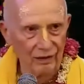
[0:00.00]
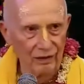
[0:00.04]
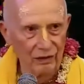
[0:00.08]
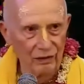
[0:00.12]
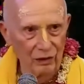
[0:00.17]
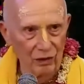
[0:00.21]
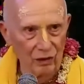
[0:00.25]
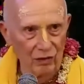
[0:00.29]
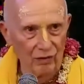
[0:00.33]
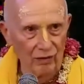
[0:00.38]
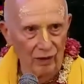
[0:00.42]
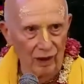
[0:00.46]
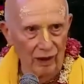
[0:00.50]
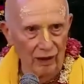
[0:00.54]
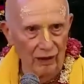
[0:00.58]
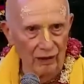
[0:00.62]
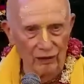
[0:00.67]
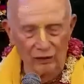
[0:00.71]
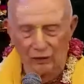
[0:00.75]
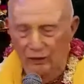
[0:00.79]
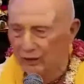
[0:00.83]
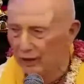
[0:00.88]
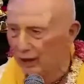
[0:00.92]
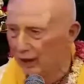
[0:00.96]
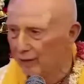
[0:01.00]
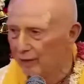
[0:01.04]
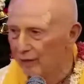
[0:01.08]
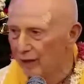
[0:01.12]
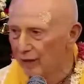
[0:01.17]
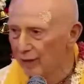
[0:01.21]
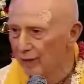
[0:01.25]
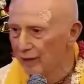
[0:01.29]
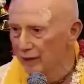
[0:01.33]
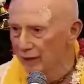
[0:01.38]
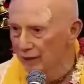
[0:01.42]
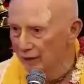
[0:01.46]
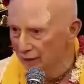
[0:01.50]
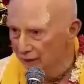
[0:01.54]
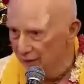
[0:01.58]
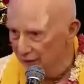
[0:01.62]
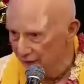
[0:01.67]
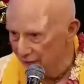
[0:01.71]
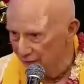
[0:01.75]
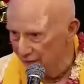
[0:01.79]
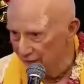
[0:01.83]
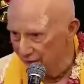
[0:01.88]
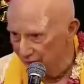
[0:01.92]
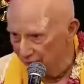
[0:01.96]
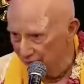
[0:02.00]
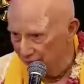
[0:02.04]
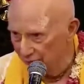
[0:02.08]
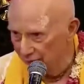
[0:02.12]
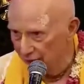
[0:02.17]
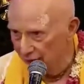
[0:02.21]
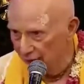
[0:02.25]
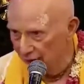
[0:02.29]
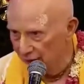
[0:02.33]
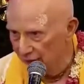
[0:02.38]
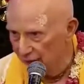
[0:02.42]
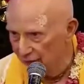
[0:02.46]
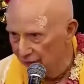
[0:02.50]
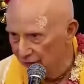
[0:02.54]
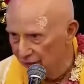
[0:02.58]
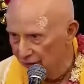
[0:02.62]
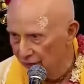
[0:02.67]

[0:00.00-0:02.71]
so much, or not maybe even here,